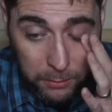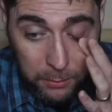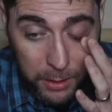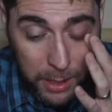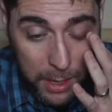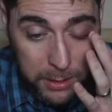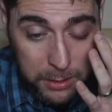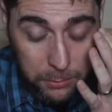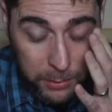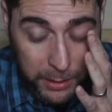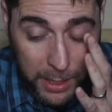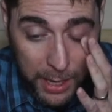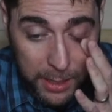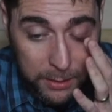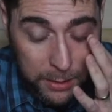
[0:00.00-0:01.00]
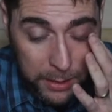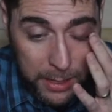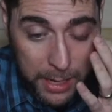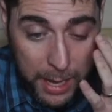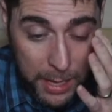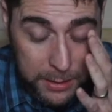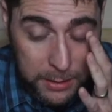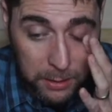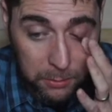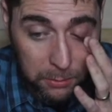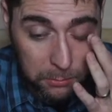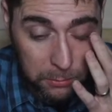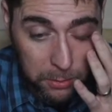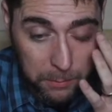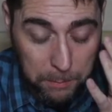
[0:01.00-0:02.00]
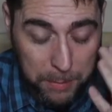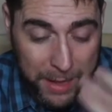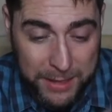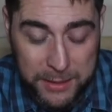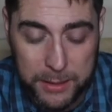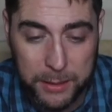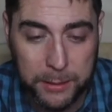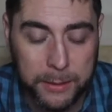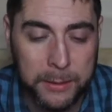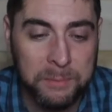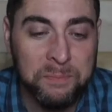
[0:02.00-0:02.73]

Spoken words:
He hasn't recanted. He hasn't repented.